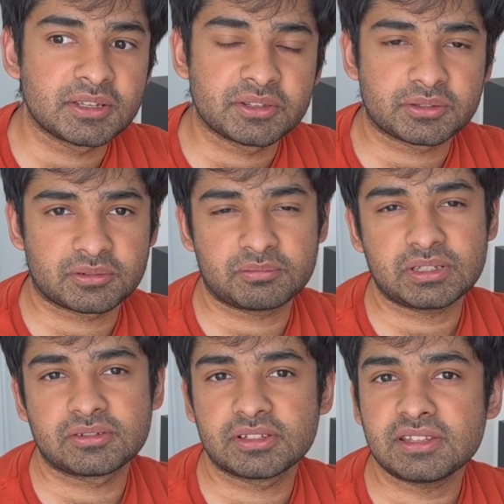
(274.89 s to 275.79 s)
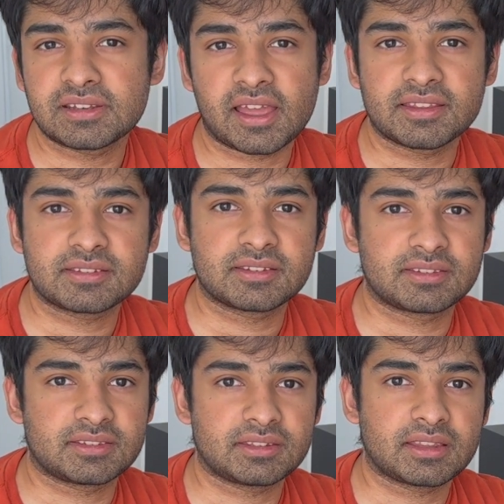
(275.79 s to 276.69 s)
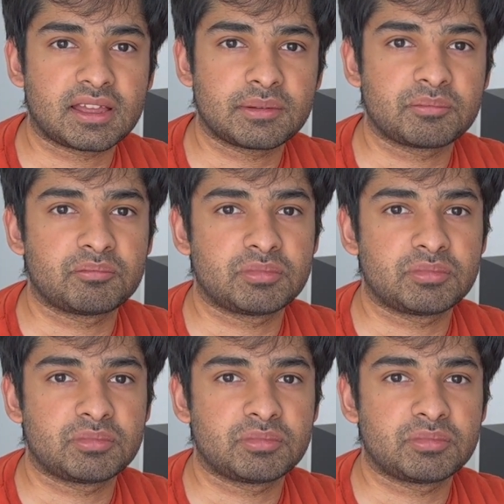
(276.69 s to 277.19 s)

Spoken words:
So it'd be really nice to see that